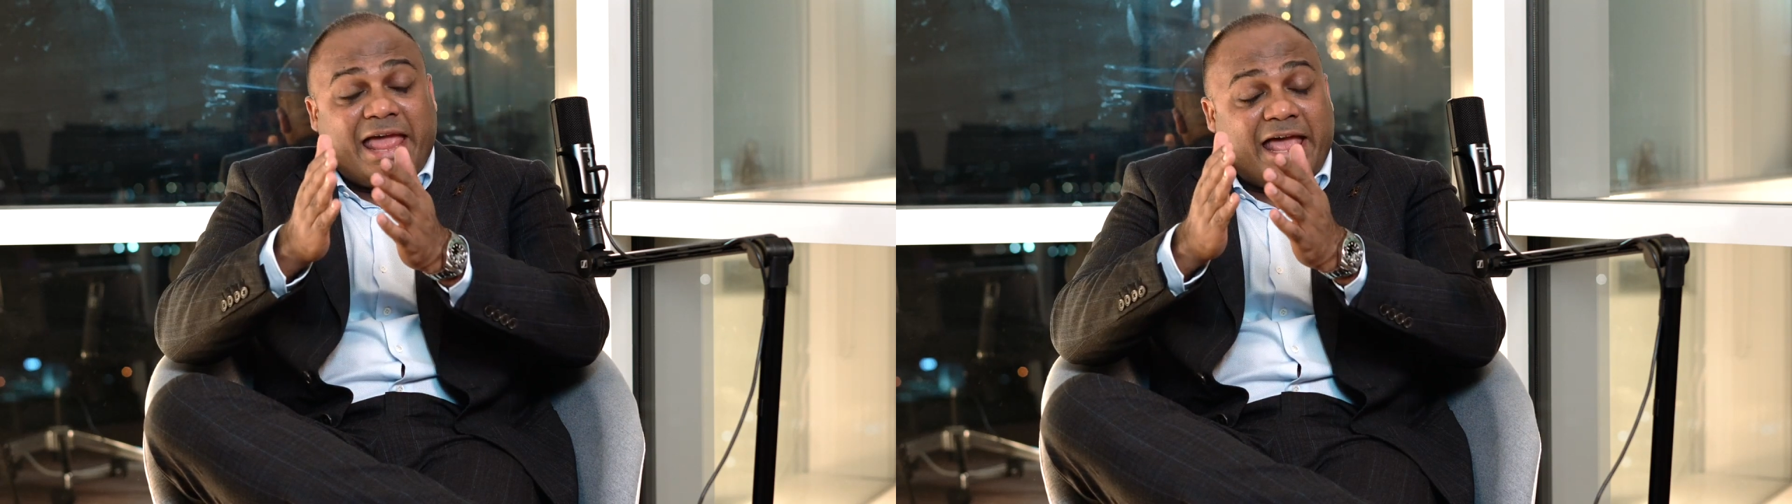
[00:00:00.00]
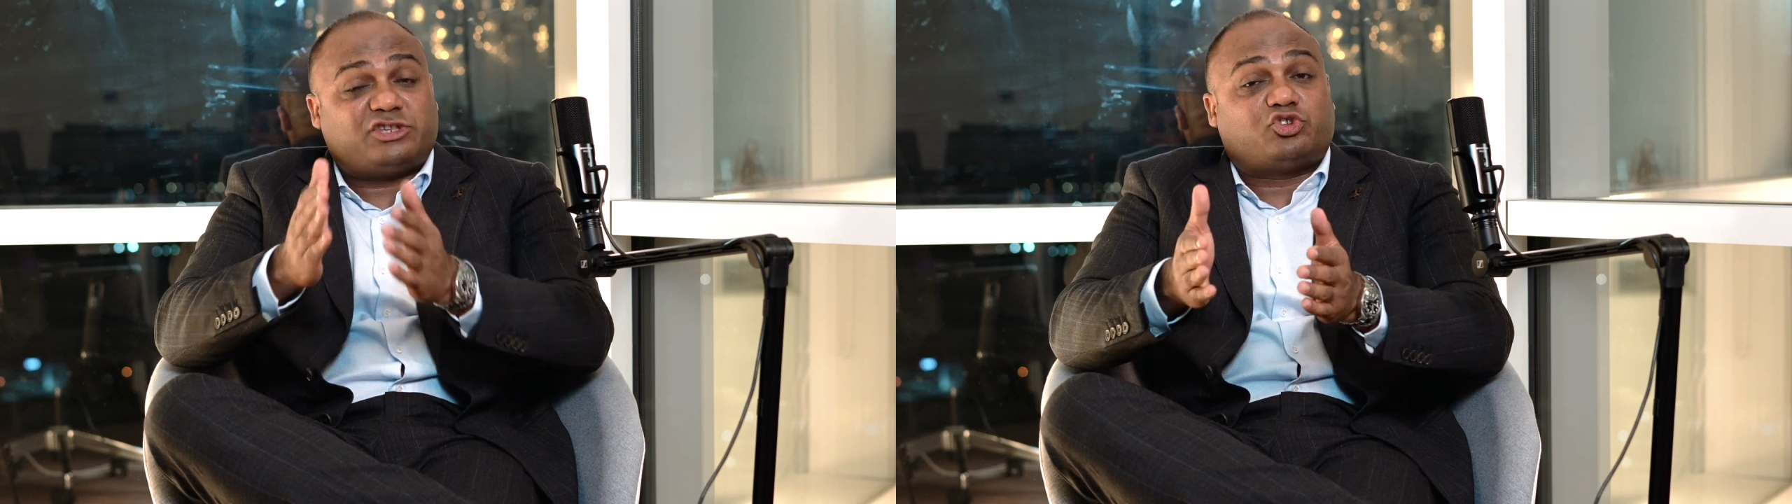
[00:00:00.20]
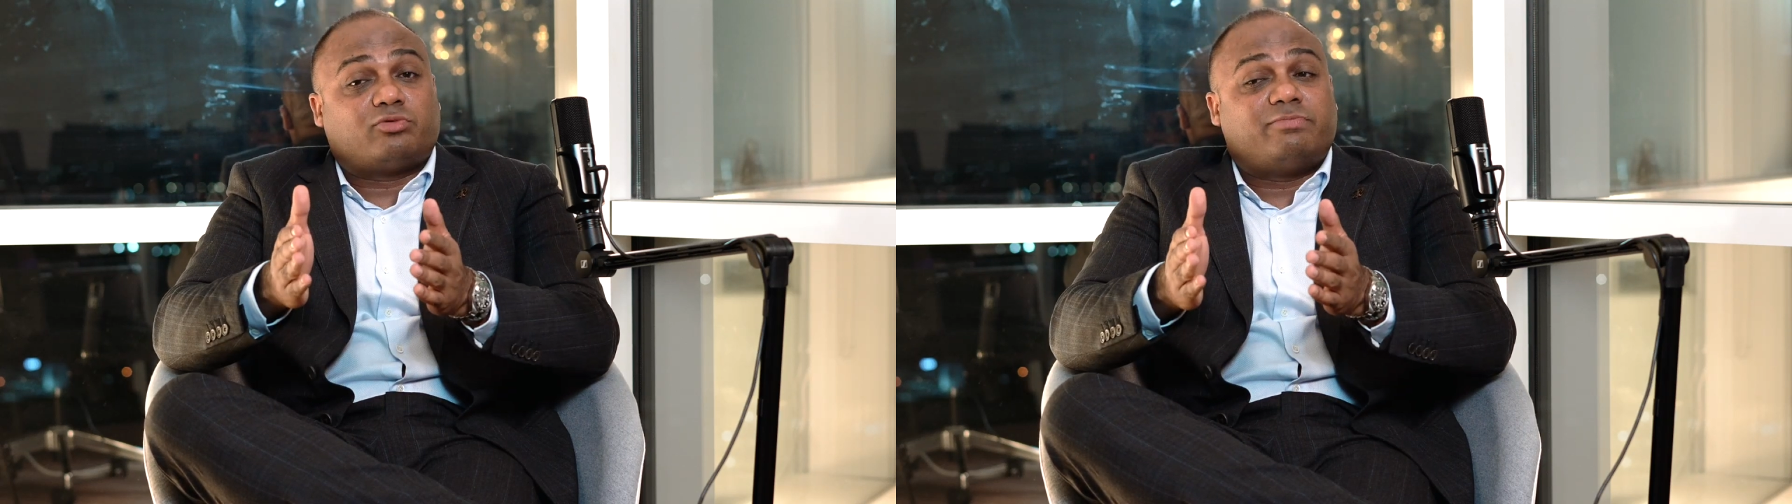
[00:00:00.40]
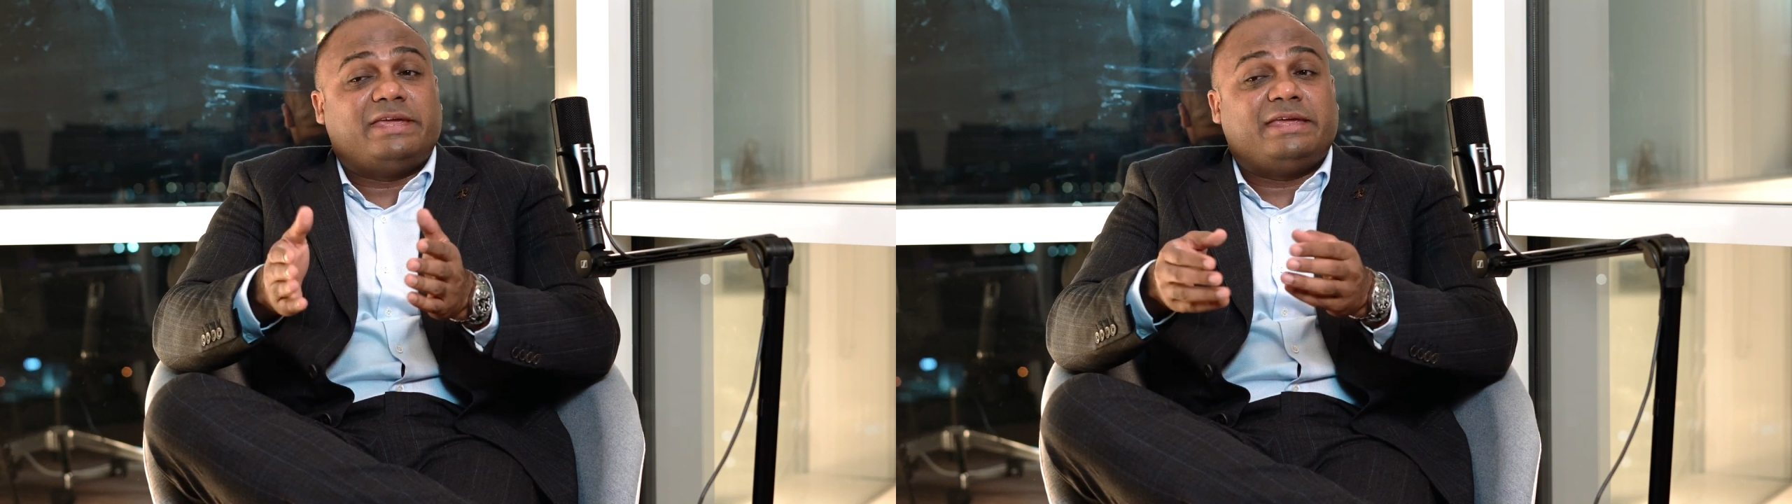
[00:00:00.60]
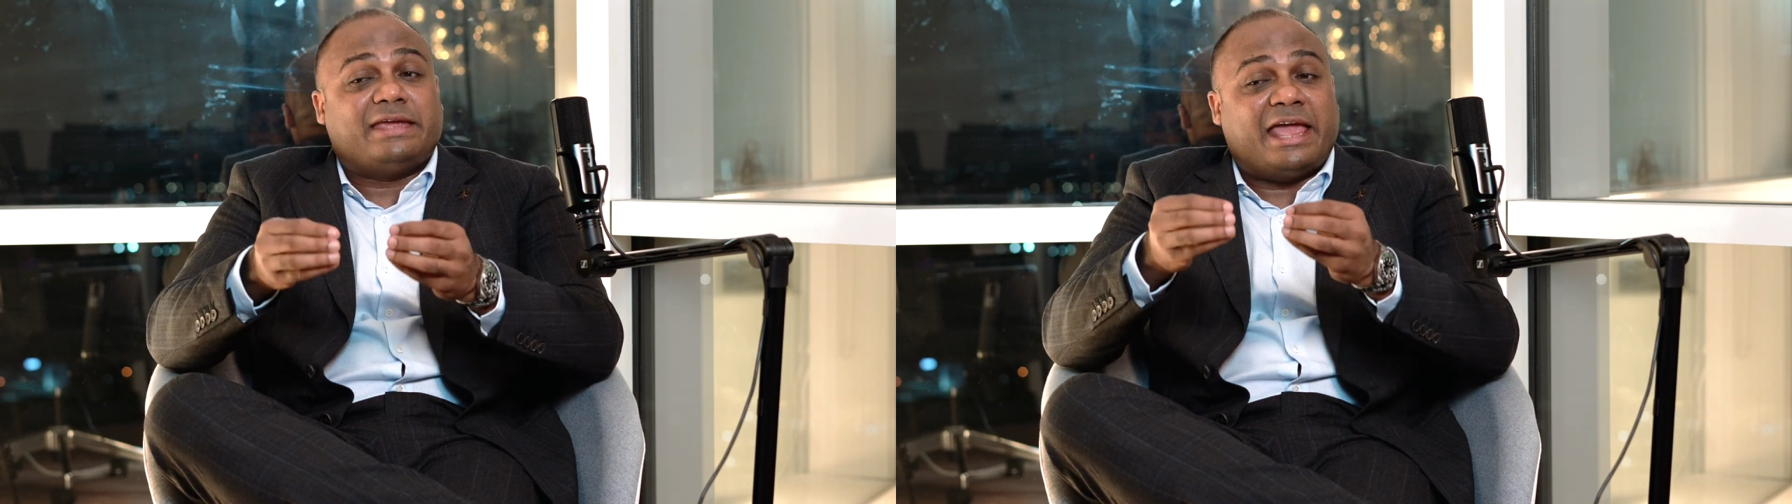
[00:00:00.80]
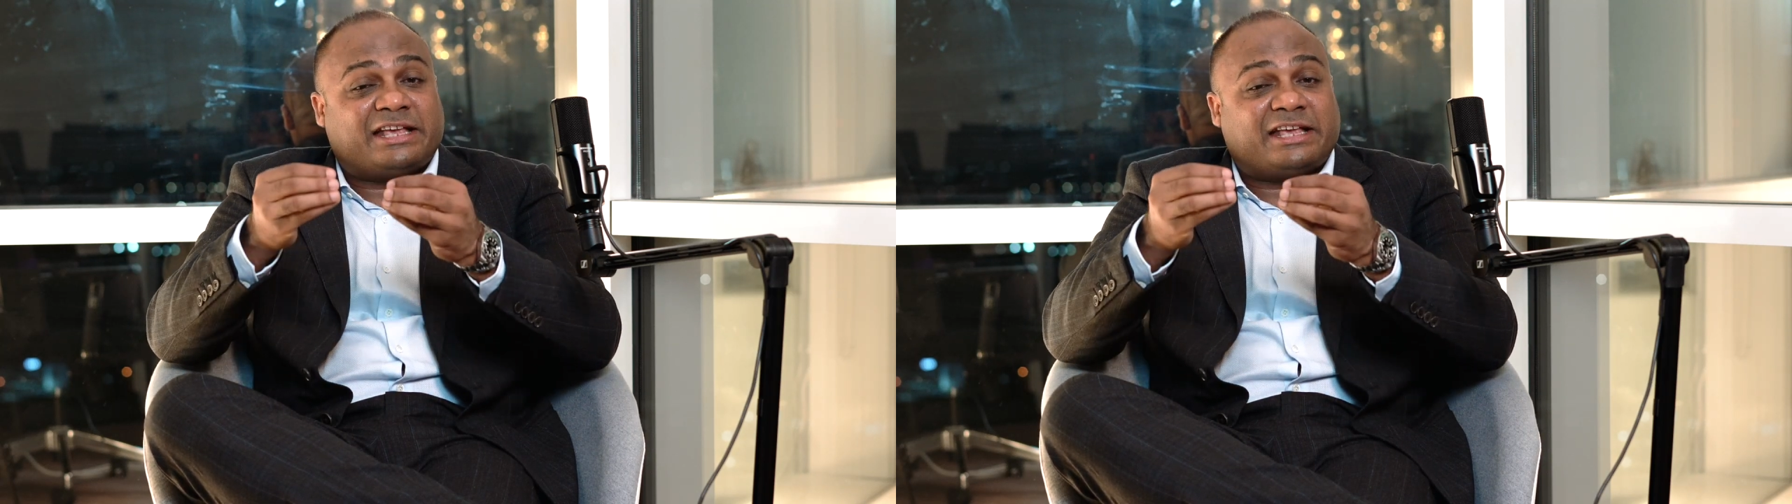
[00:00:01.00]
has to be